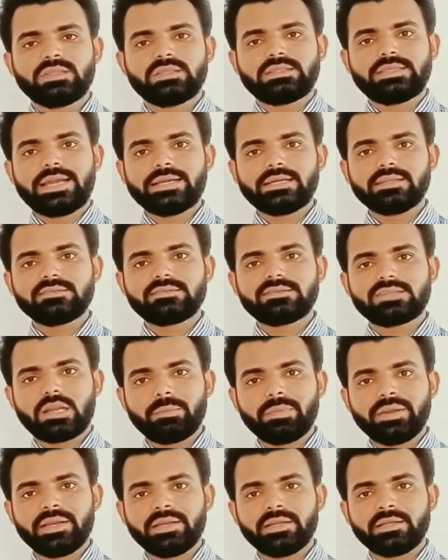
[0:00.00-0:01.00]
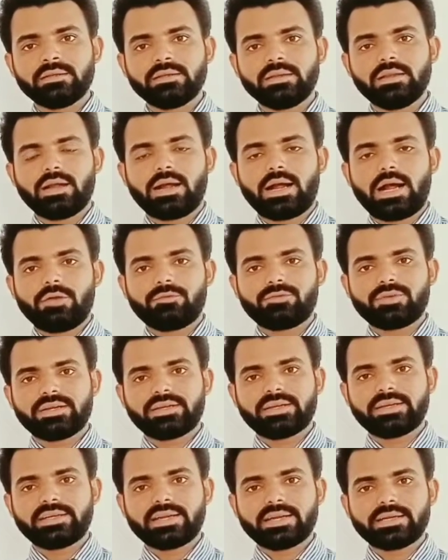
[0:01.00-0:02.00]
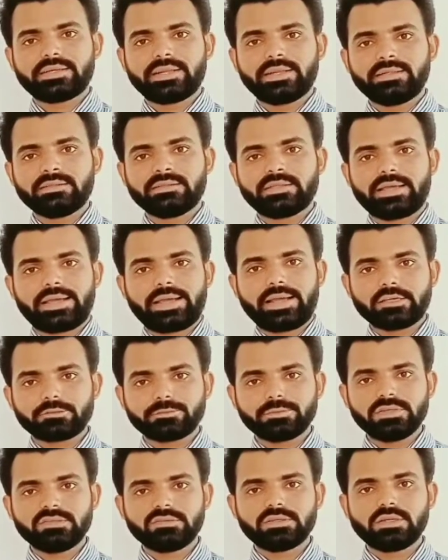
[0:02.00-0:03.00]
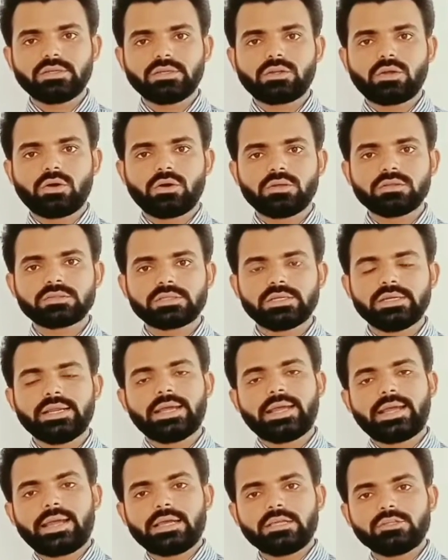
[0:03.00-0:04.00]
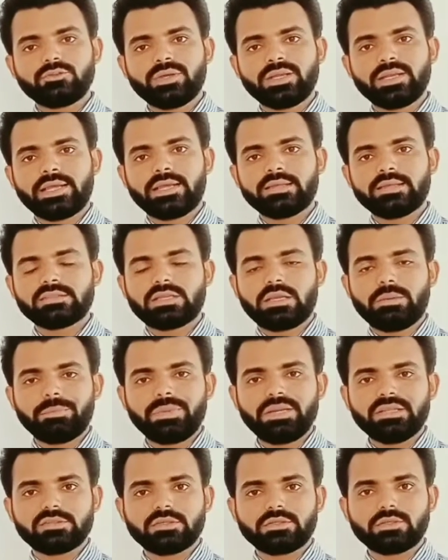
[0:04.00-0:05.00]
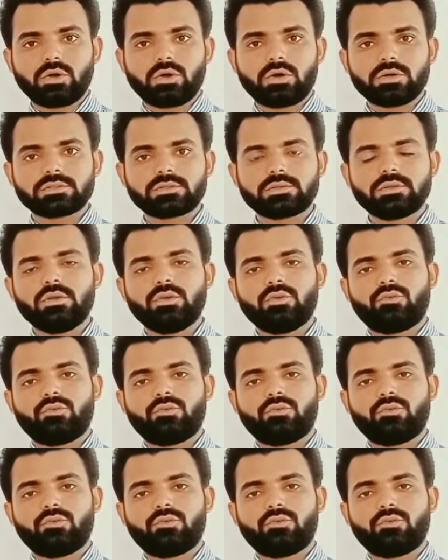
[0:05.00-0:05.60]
that is remaining after deducting the explicit cost as well as implicit cost